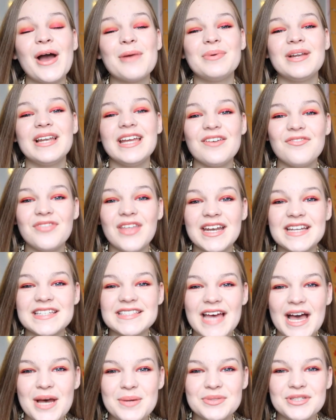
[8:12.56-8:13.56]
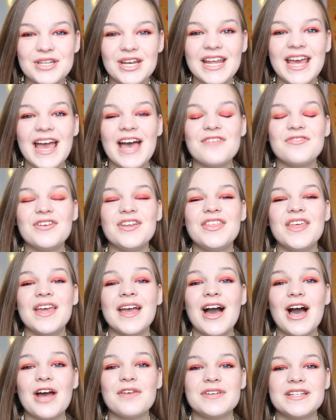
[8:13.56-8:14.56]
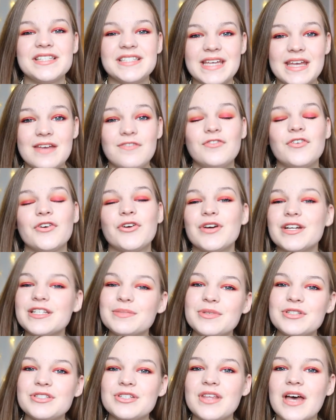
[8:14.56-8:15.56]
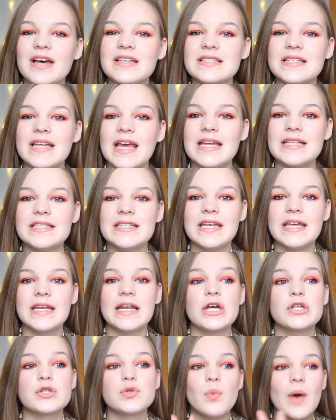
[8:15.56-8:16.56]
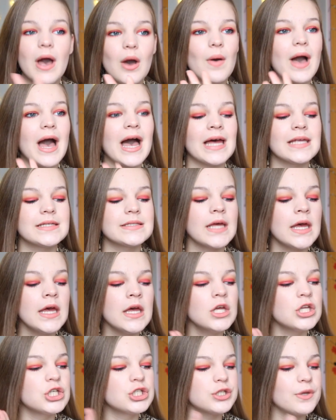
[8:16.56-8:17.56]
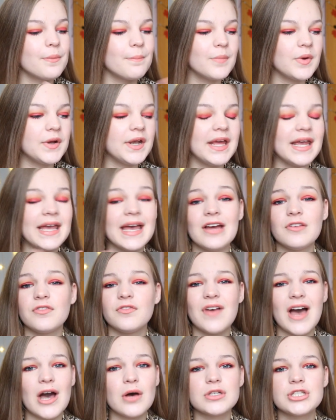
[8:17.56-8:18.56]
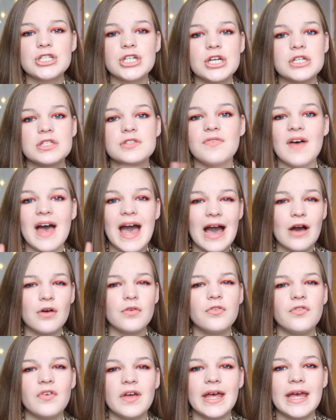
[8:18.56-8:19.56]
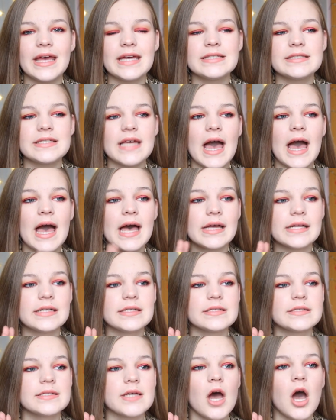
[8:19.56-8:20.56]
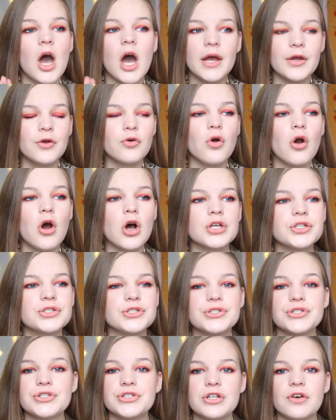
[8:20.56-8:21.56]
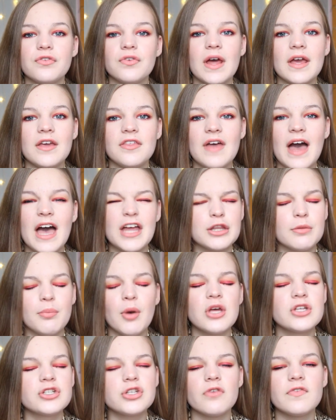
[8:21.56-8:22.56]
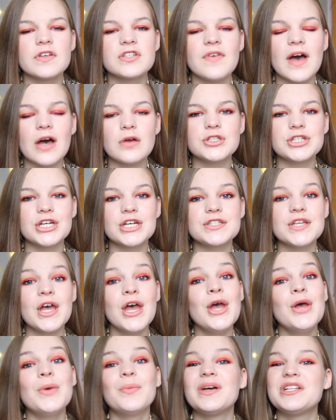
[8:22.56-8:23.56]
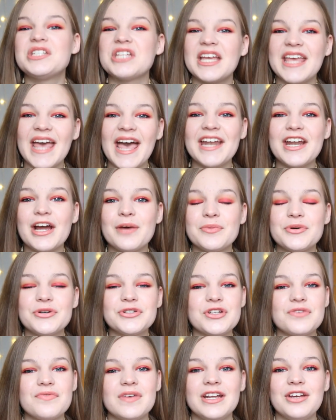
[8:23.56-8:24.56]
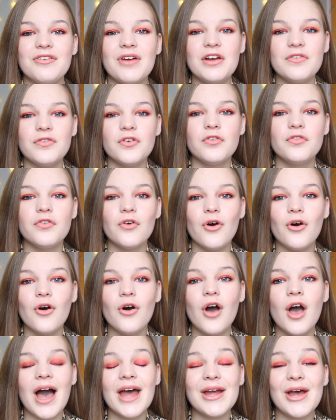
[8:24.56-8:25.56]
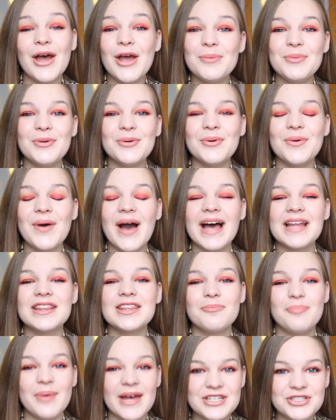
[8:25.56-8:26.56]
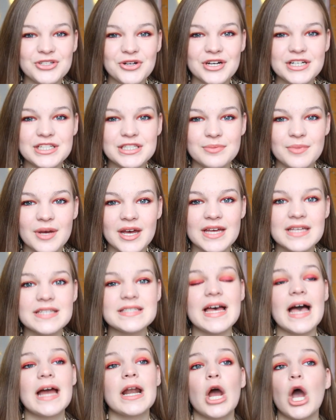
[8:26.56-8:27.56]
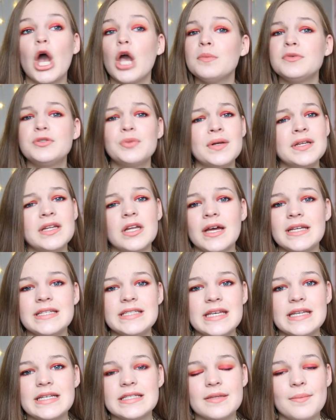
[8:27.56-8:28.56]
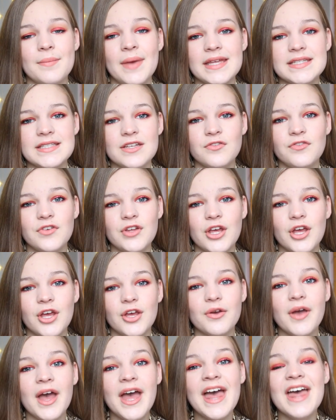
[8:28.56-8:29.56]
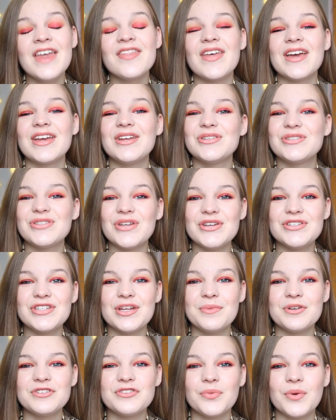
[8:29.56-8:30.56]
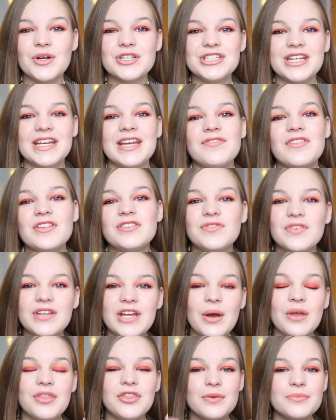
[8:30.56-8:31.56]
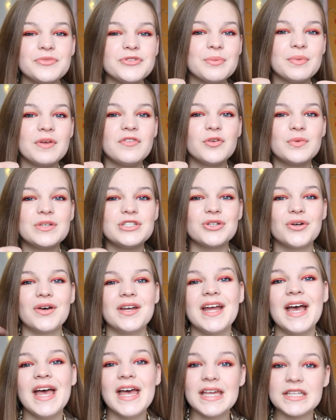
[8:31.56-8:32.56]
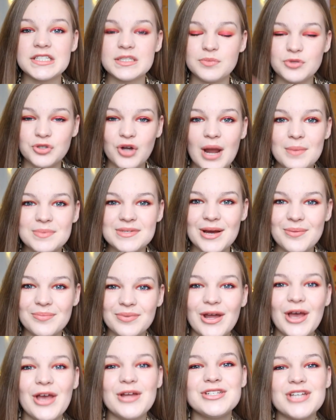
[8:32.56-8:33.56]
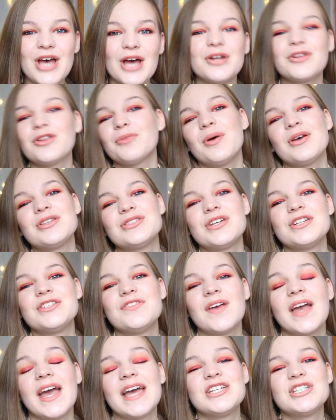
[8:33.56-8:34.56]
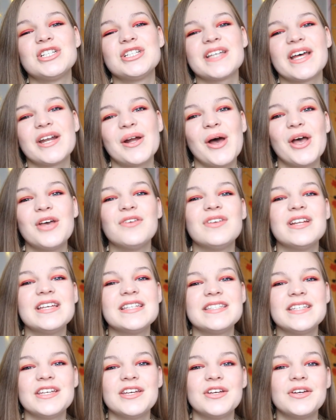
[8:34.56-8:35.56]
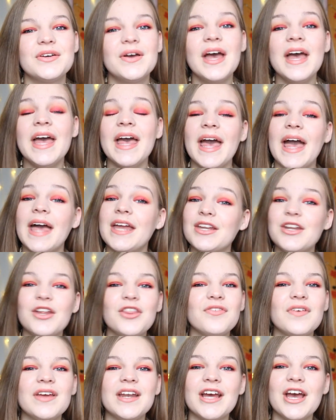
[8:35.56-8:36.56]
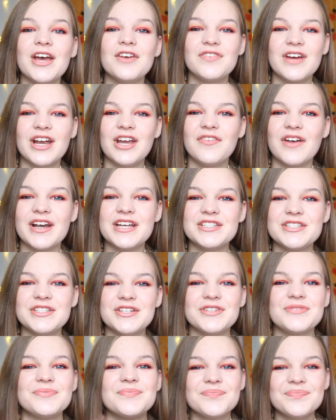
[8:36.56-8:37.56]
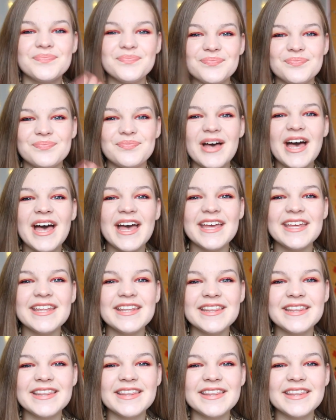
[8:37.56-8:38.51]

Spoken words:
I believe that is absolutely everything I received for Christmas 2018, as well as some money and vouchers for outfit and High Cross and stuff like that, and the post office vouchers, which again I'm also really grateful for. I hope you all had the best Christmas and I hope 2019 is amazing for you. Thank you so, so much for watching. Give this video a thumbs up if you enjoyed, subscribe down below, turn on the post notifications, and I'll hopefully see you in another video very, very soon. Bye!